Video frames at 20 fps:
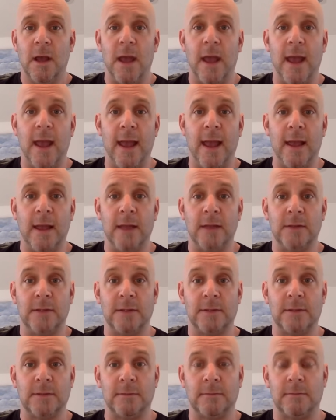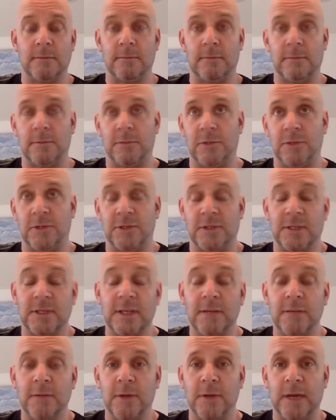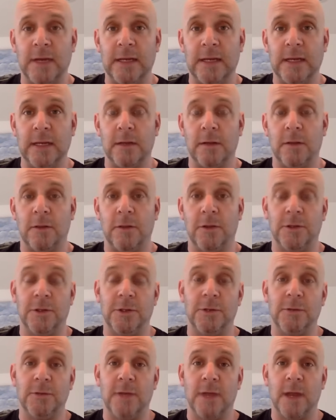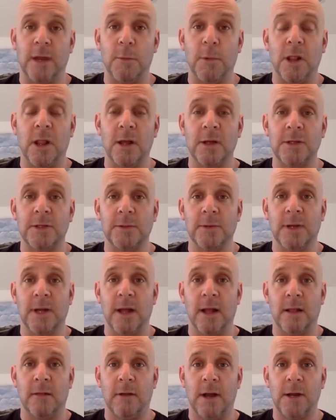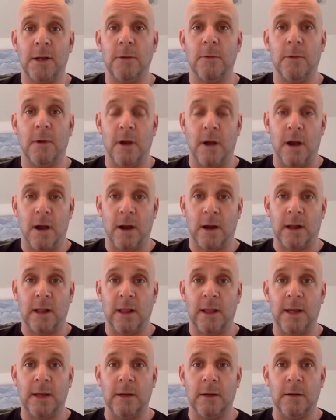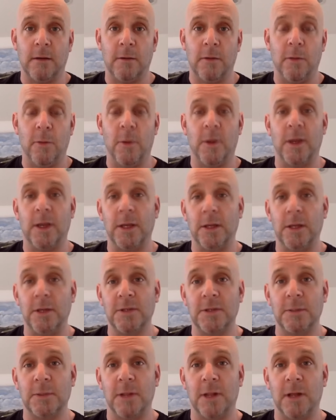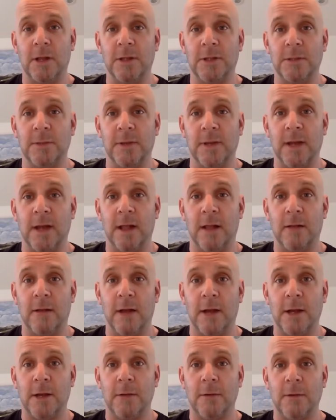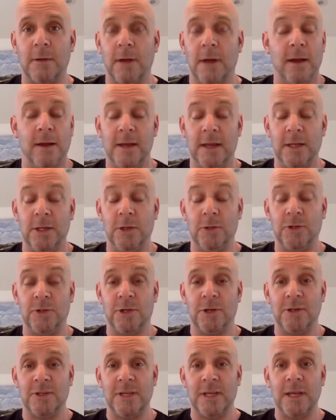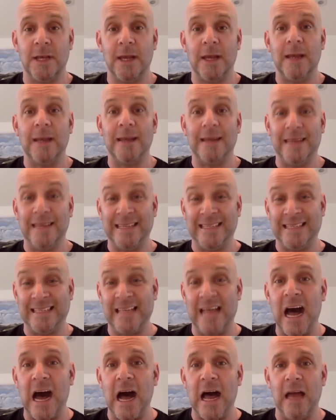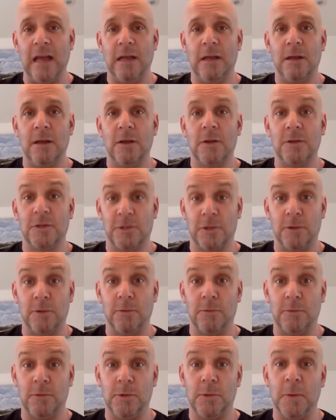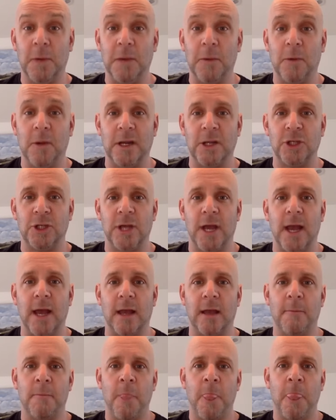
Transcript: And just to give you an idea, the two that I belong to in Colorado are clear. The one I used to belong to in Colorado, uh, in New Jersey, is not. So you might want to check.